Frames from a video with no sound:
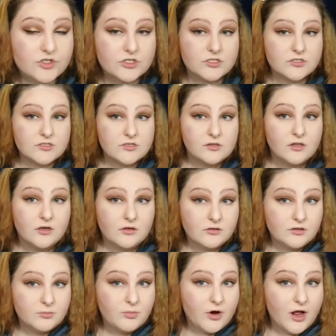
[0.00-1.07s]
Just
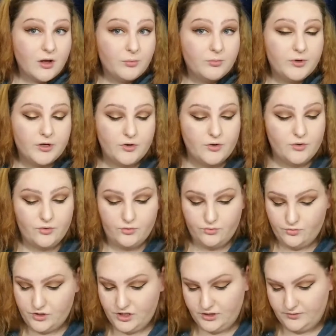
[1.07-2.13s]
along the brow
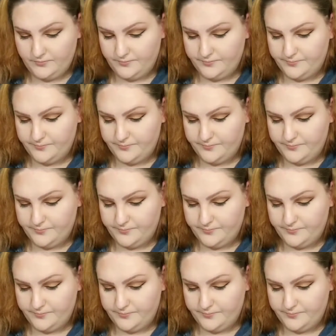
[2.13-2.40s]
bone